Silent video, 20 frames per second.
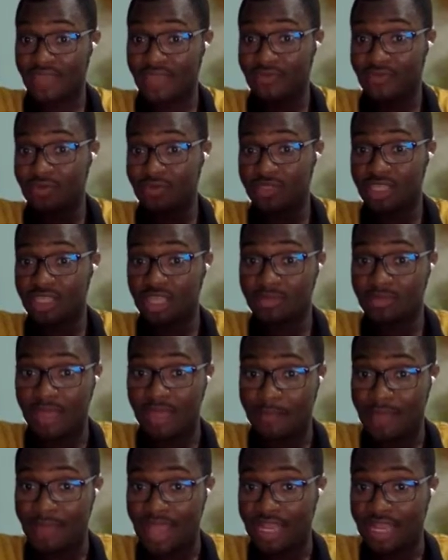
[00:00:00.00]
If you see on
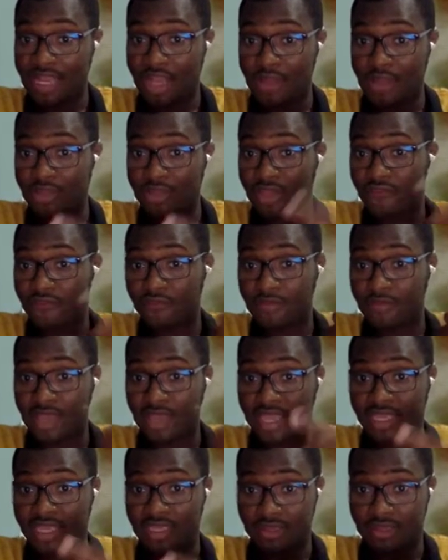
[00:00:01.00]
my background of
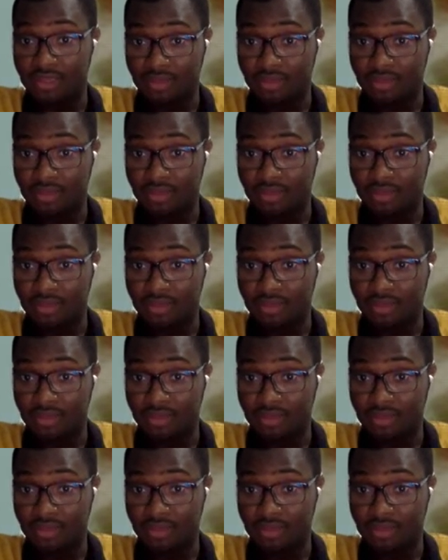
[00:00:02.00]
my